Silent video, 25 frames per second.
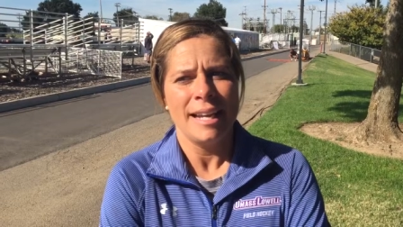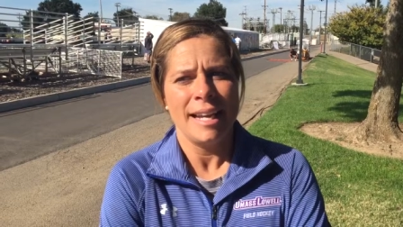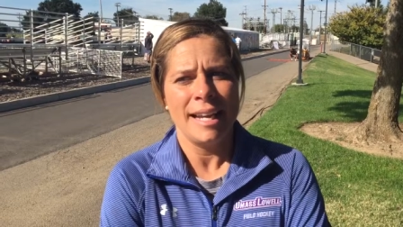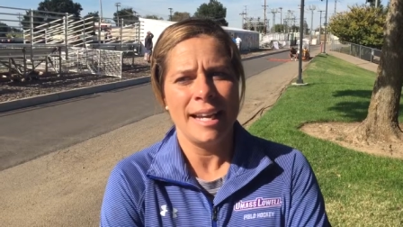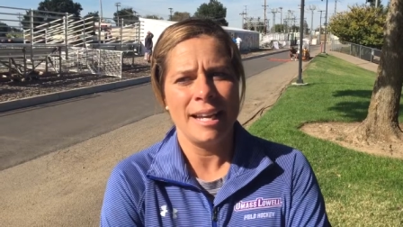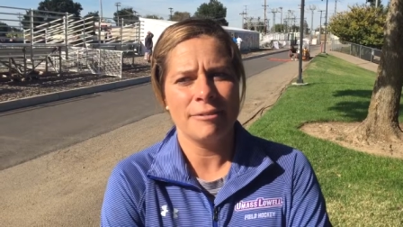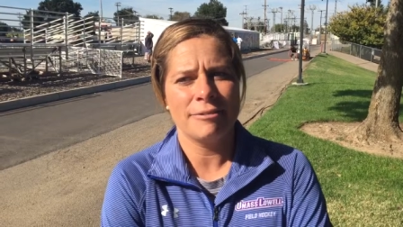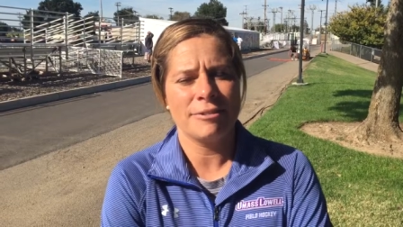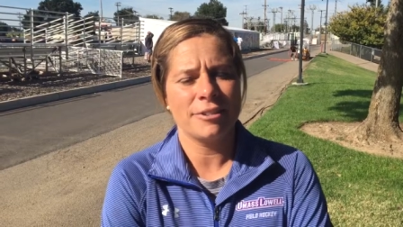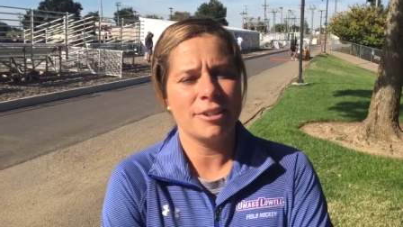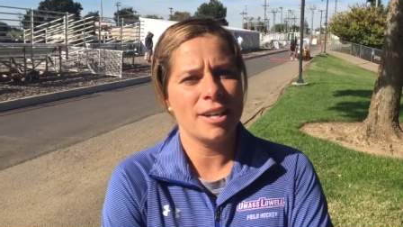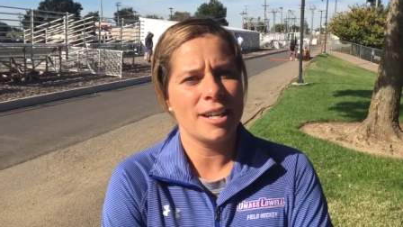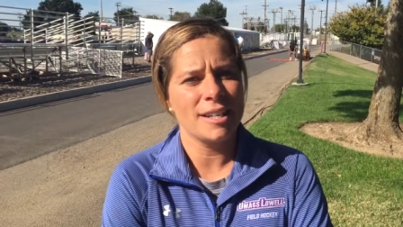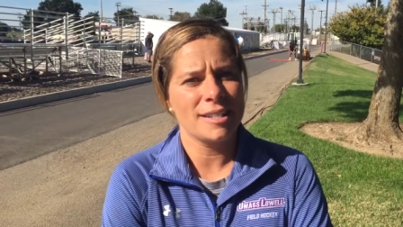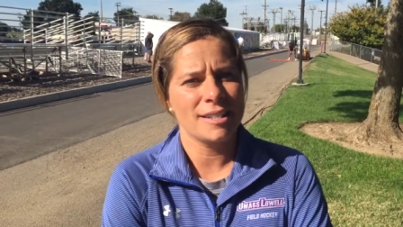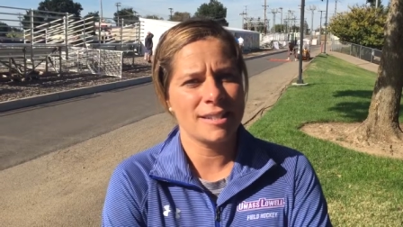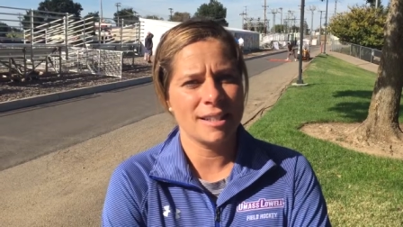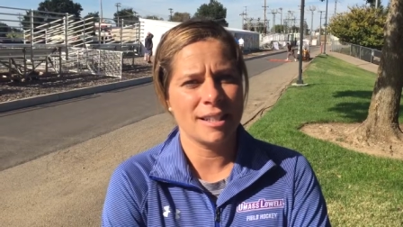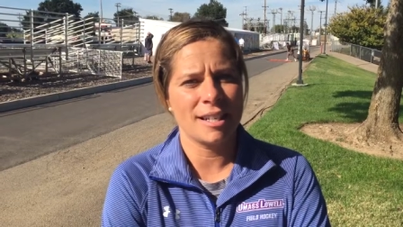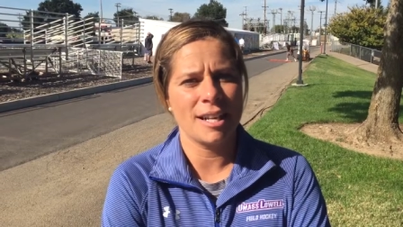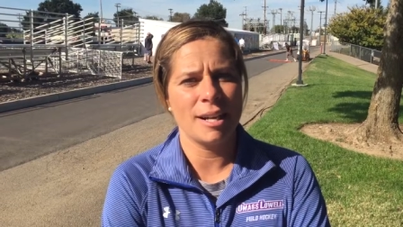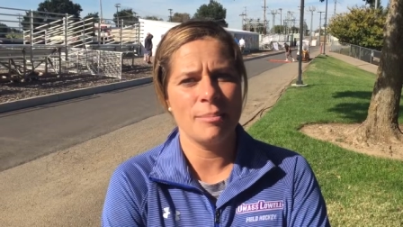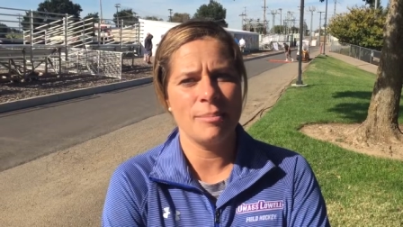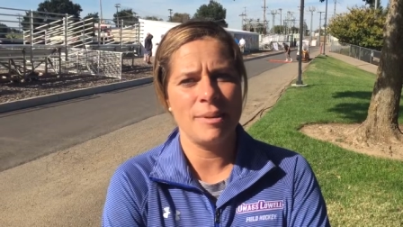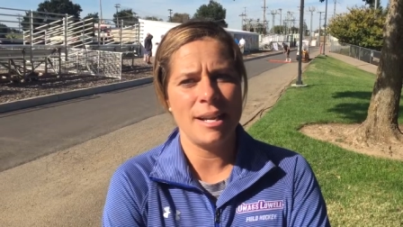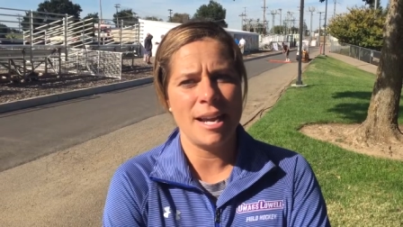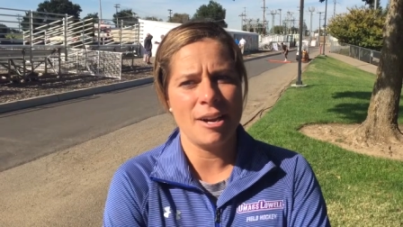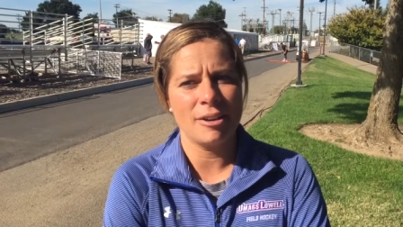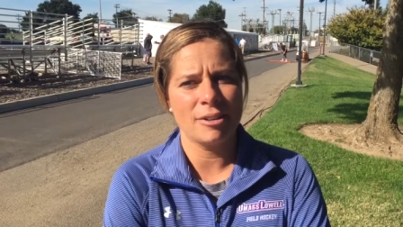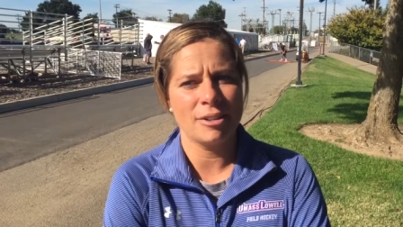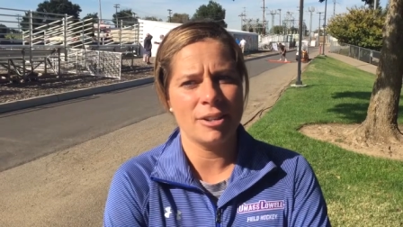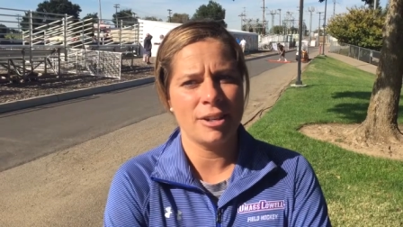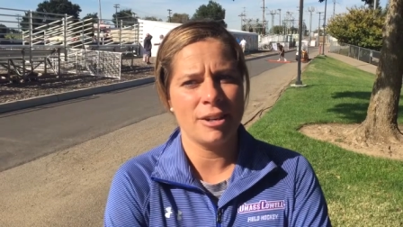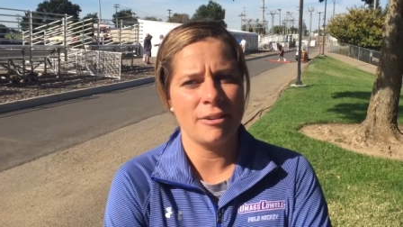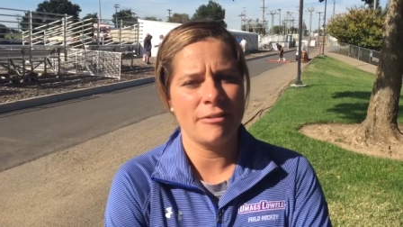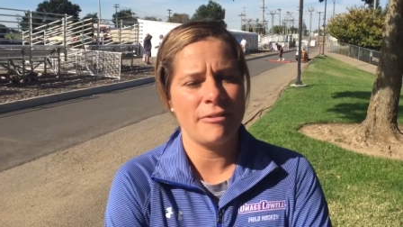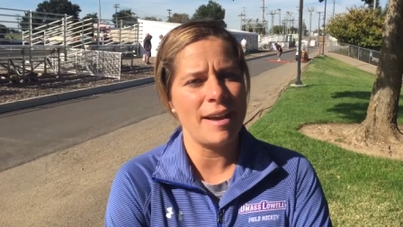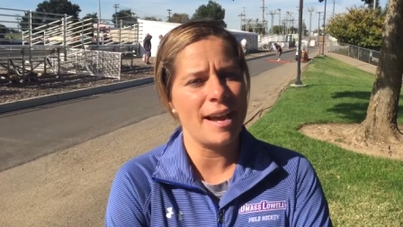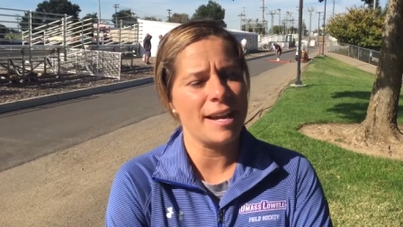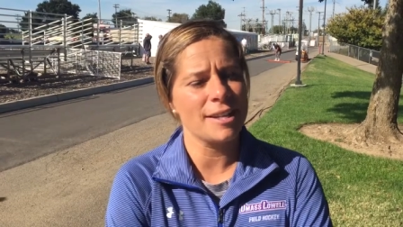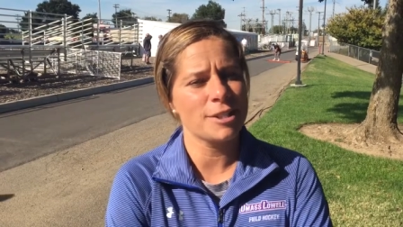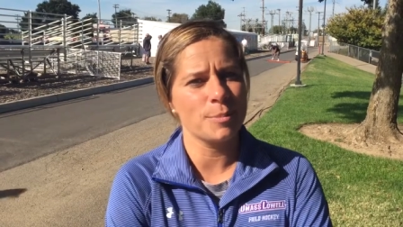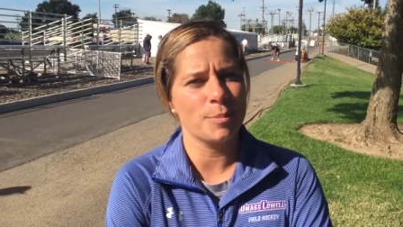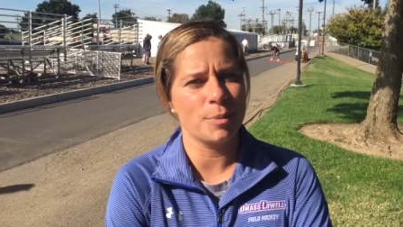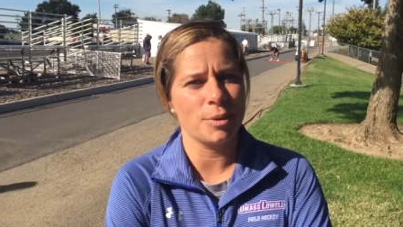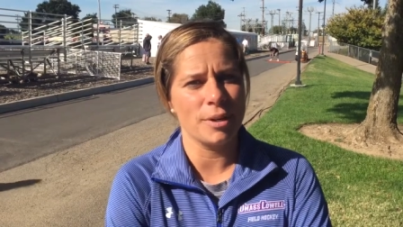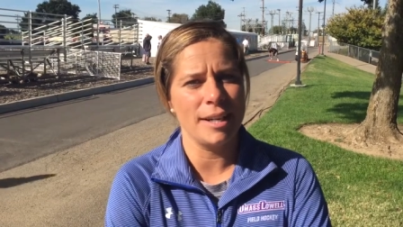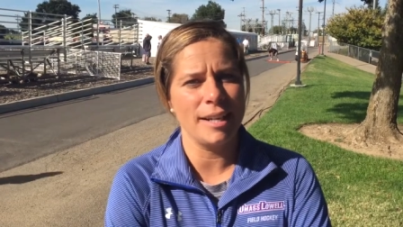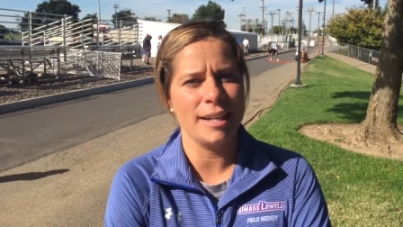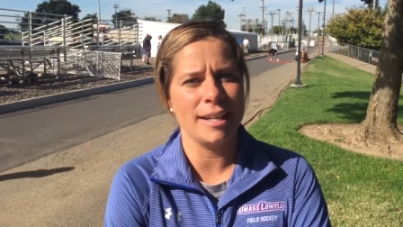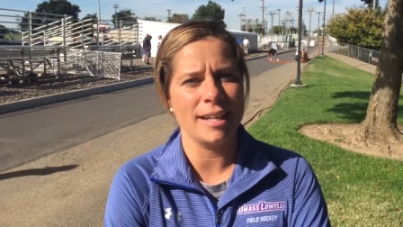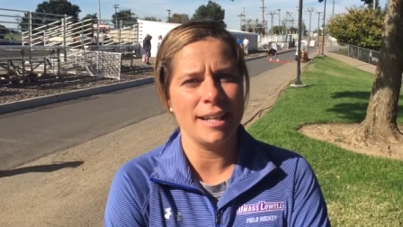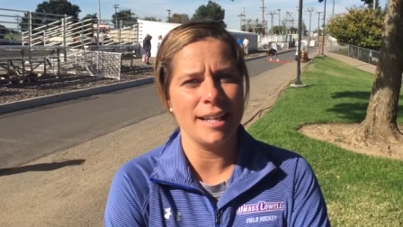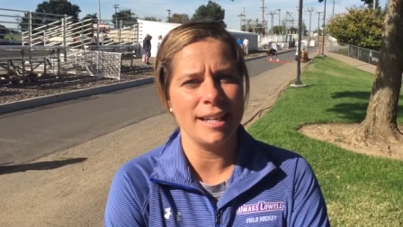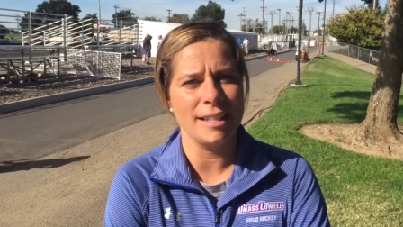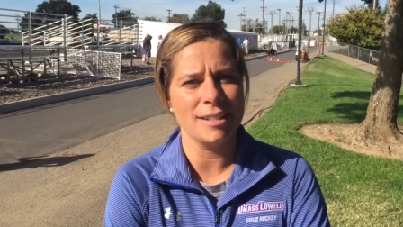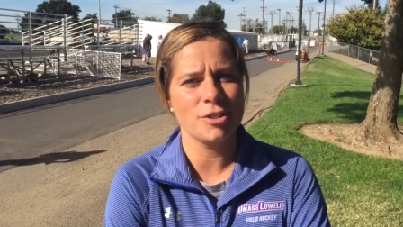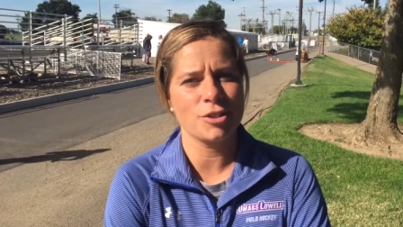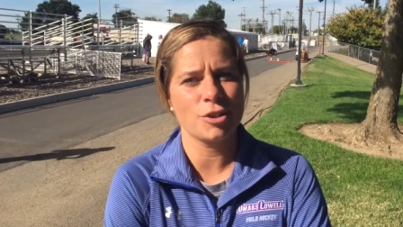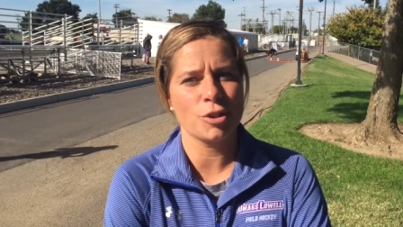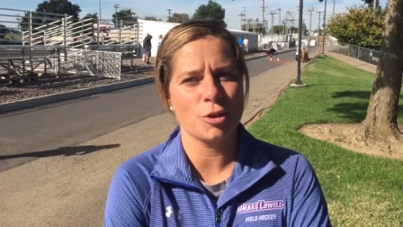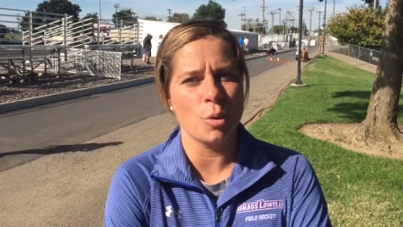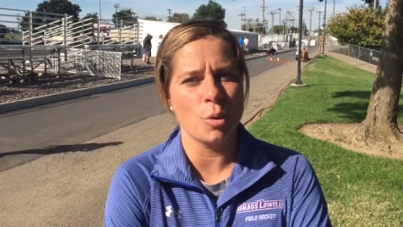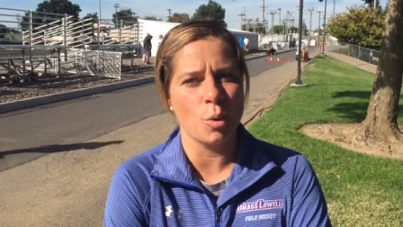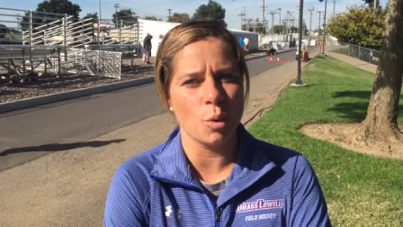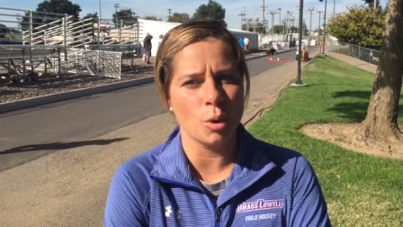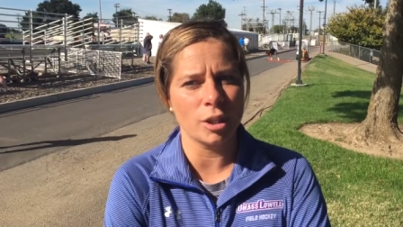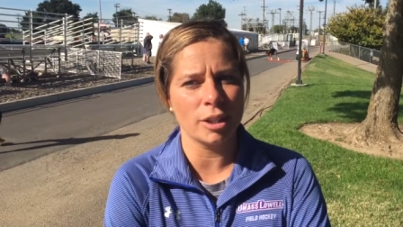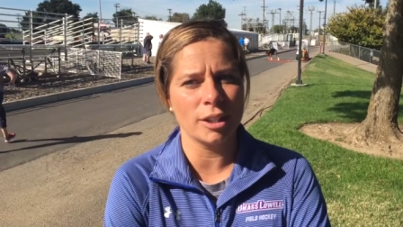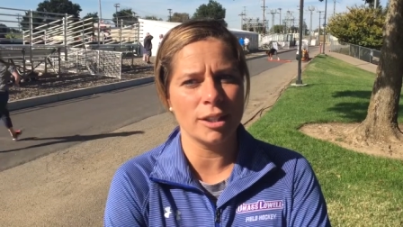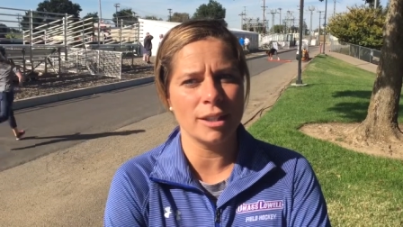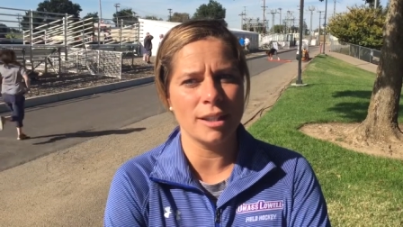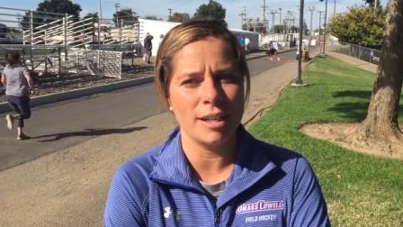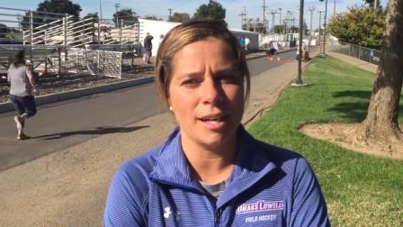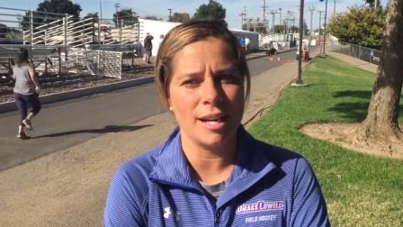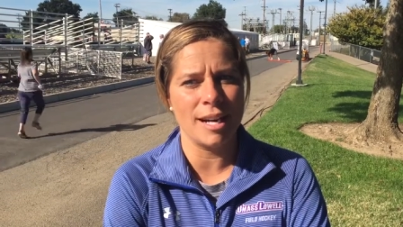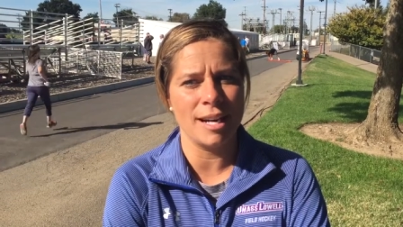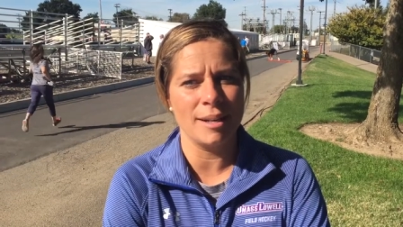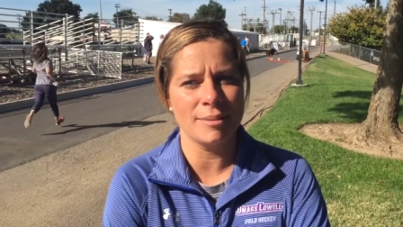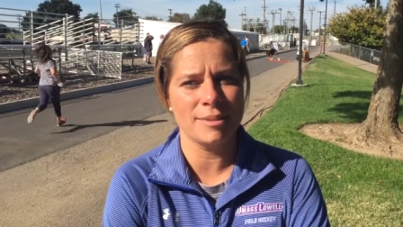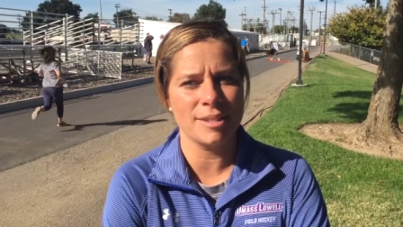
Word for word: And for us to come down on a fast break and score uh,